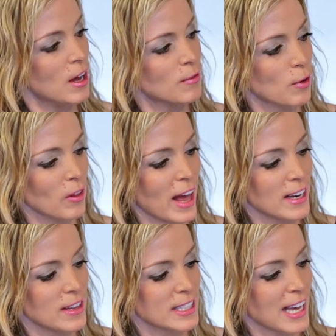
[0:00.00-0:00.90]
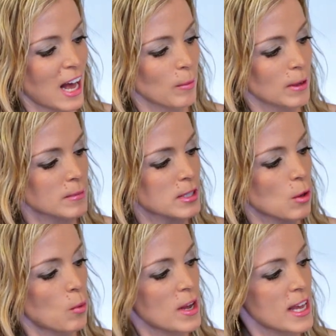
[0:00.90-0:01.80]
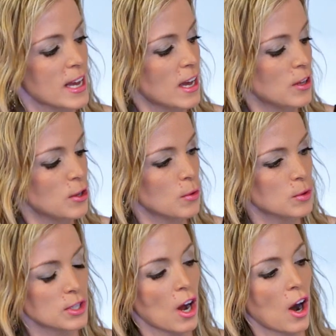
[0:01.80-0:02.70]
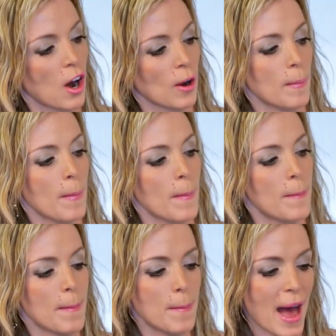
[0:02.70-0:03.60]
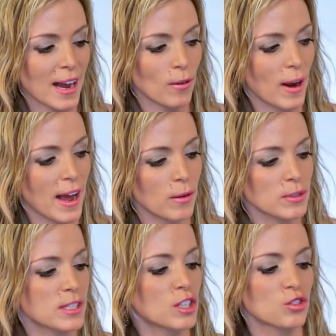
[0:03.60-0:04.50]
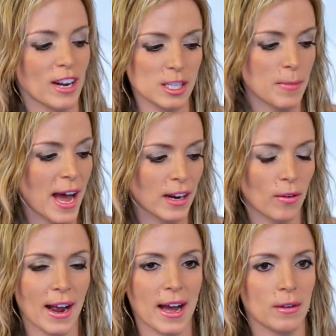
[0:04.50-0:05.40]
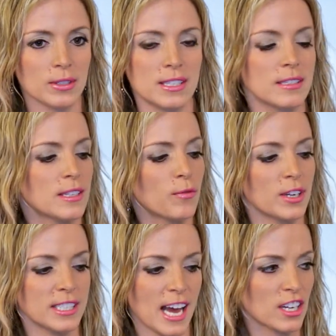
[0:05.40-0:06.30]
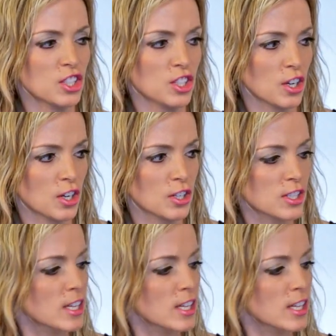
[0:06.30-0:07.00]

For a lot of these albums, we use our backgrounds, dress backgrounds, different textures.